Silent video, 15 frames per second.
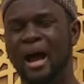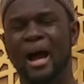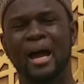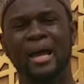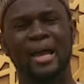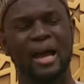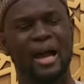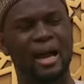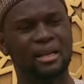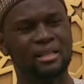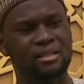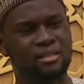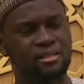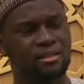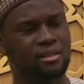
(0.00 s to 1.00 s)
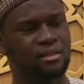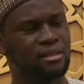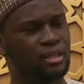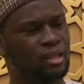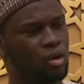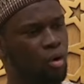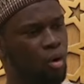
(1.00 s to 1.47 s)
I answer
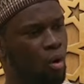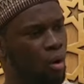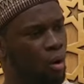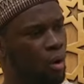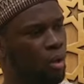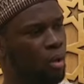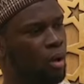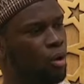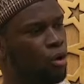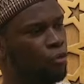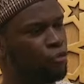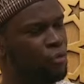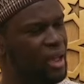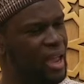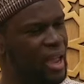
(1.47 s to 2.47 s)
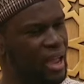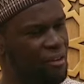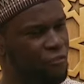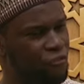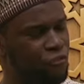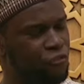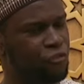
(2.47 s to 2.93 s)
the call of
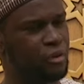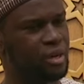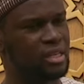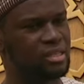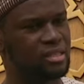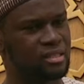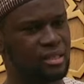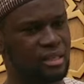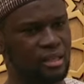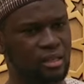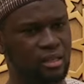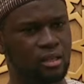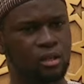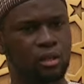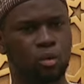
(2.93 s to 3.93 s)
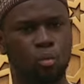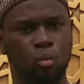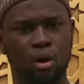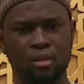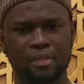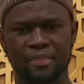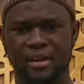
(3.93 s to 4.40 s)
every single
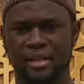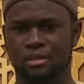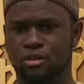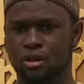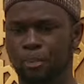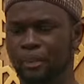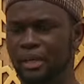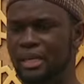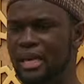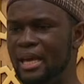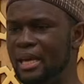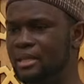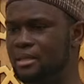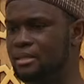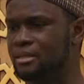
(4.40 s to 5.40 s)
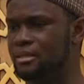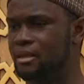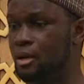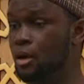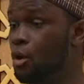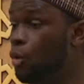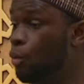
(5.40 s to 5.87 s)
one that
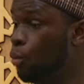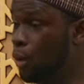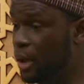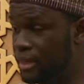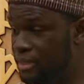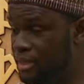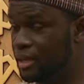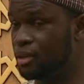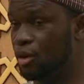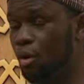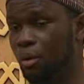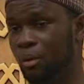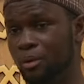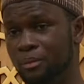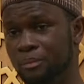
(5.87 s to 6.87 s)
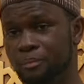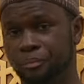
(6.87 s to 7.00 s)
supplicates when they call.